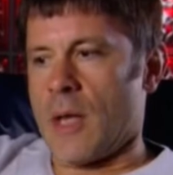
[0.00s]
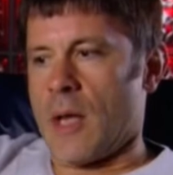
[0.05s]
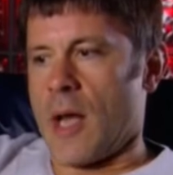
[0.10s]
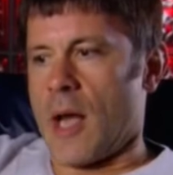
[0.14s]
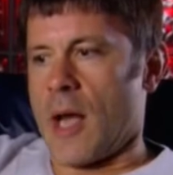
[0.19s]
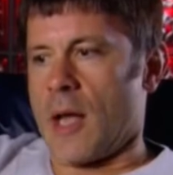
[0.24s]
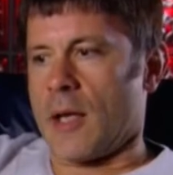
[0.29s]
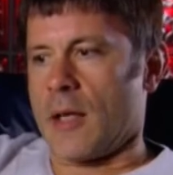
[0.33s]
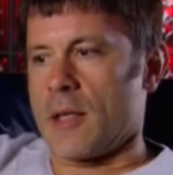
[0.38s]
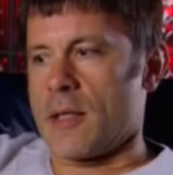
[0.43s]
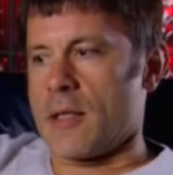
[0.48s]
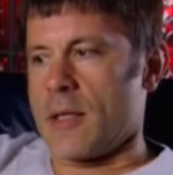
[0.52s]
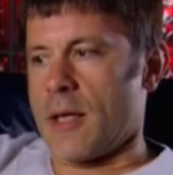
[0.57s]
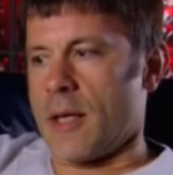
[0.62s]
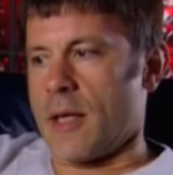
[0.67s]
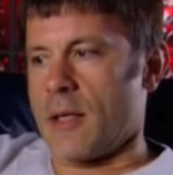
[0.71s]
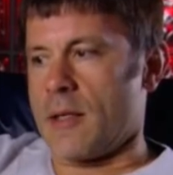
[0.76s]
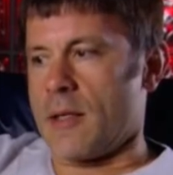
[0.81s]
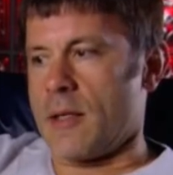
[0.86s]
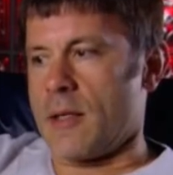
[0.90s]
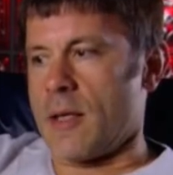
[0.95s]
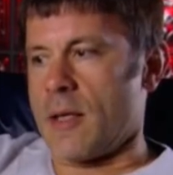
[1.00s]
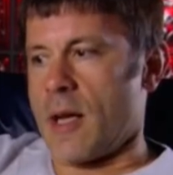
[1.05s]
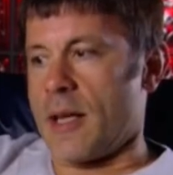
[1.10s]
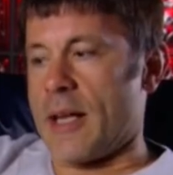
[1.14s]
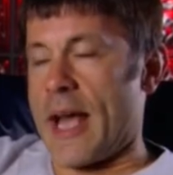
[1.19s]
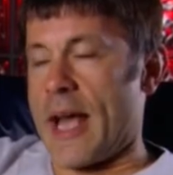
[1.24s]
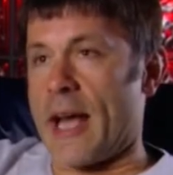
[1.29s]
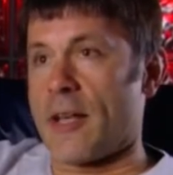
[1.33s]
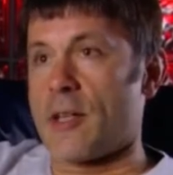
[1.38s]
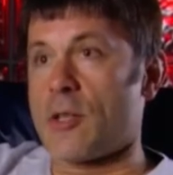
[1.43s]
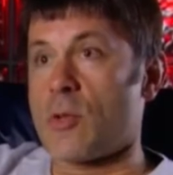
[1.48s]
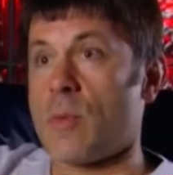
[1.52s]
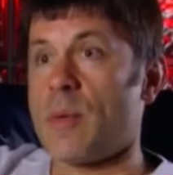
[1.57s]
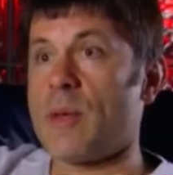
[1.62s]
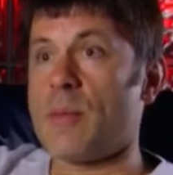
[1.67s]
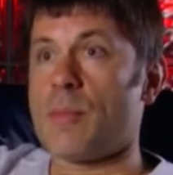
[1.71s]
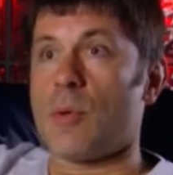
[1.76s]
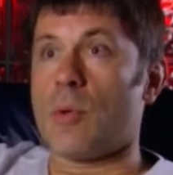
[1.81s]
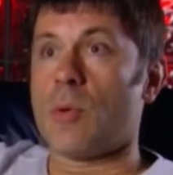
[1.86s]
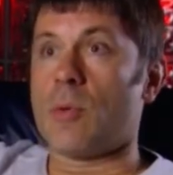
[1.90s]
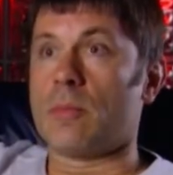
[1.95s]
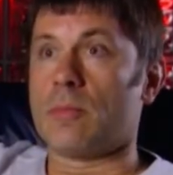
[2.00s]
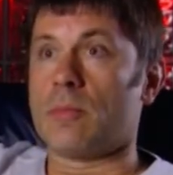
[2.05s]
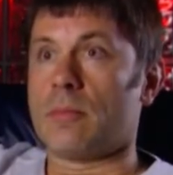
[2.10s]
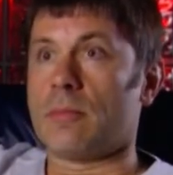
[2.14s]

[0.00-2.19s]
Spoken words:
and I said, and it had a swimming pool